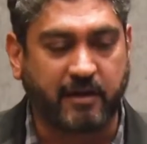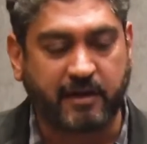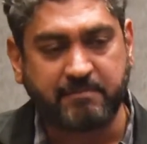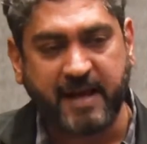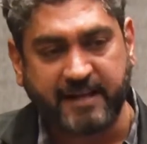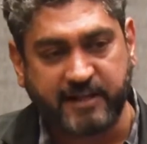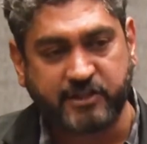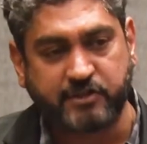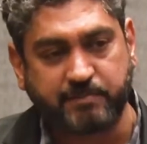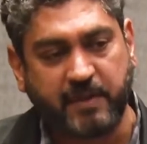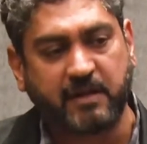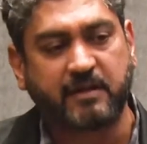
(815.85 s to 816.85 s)
in
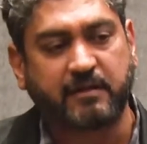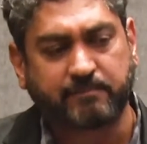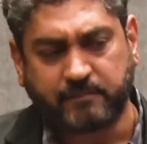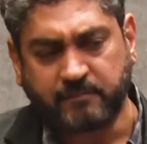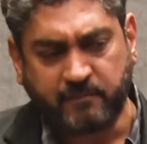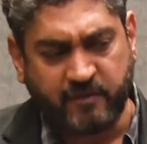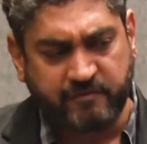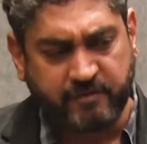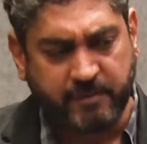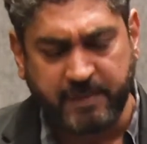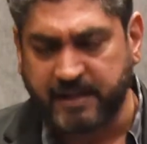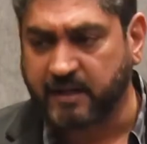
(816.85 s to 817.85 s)
management, we have
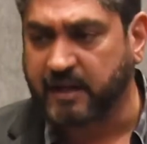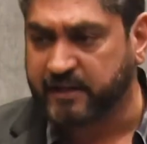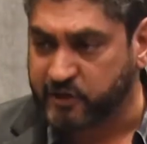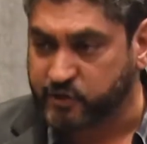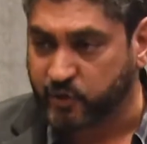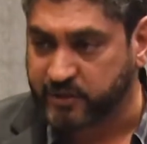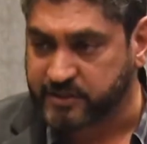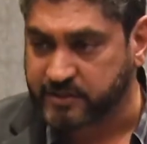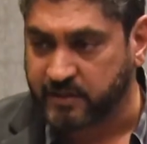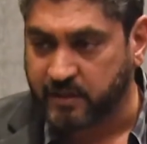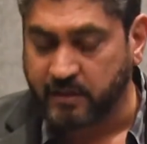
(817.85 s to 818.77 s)
a better career choice.